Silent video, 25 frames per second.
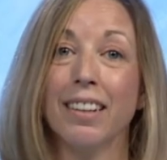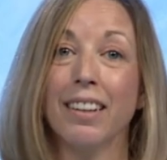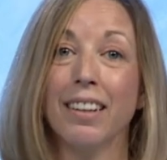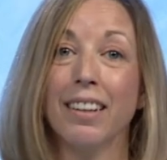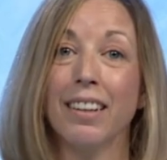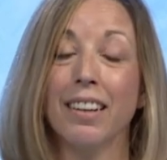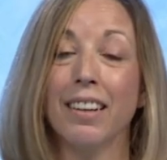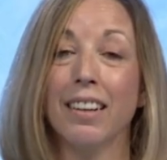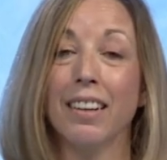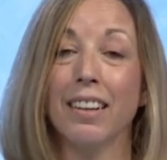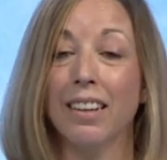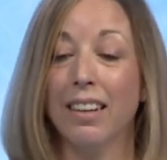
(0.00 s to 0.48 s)

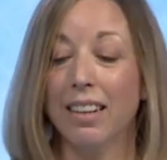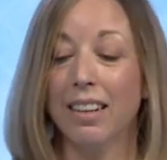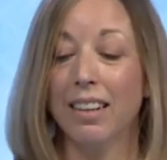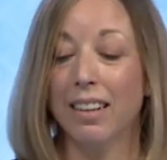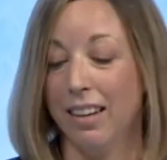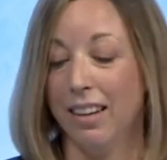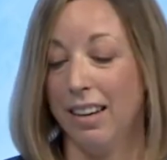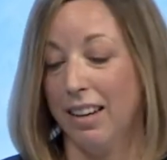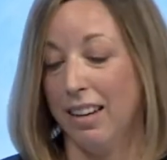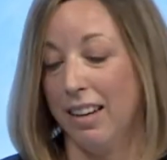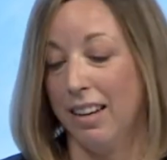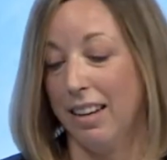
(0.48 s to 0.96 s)

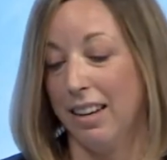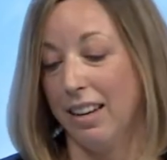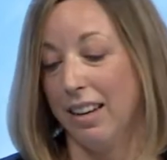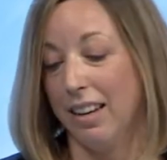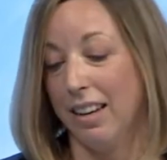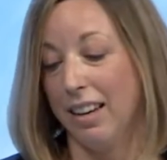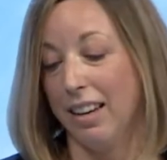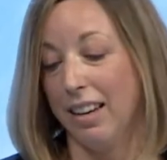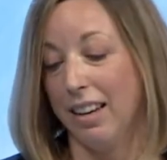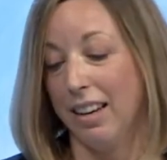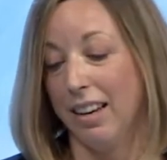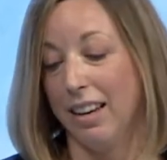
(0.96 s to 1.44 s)

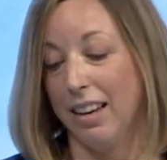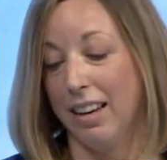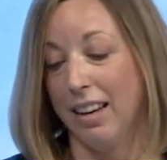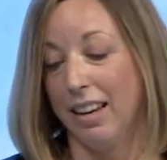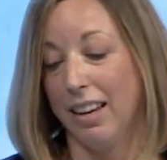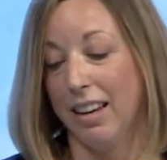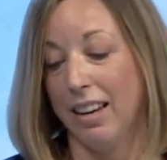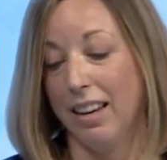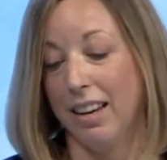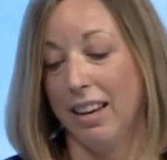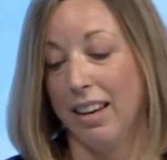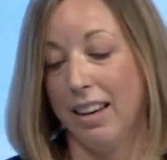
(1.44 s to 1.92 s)

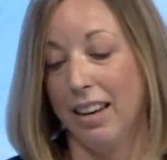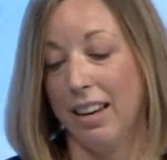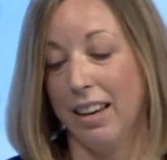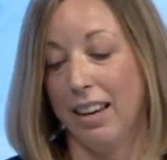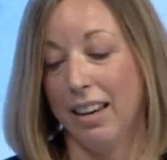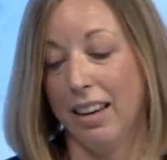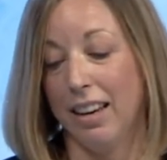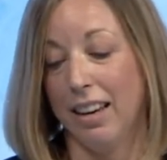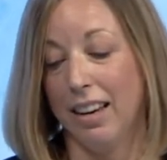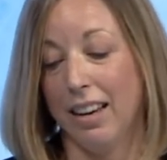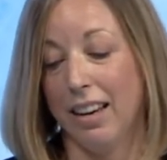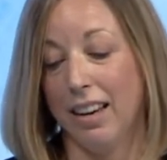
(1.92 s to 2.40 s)

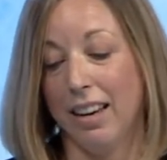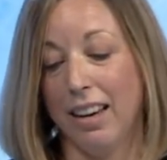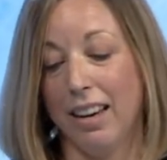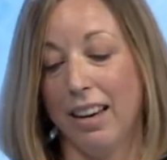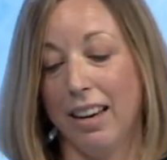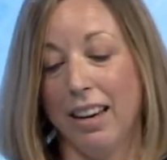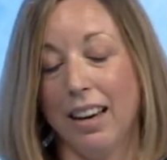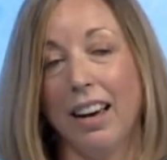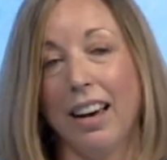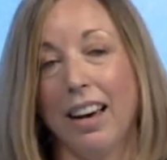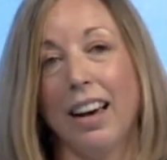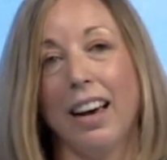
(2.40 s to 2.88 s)

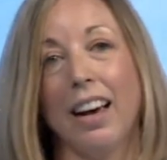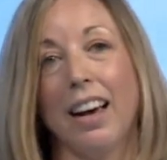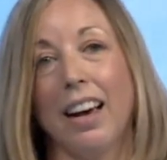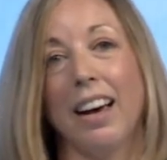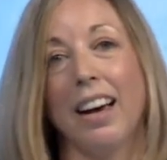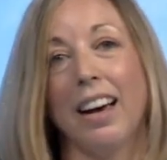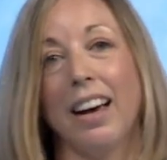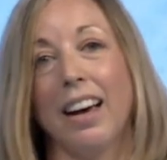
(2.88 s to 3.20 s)
Nobody speaks.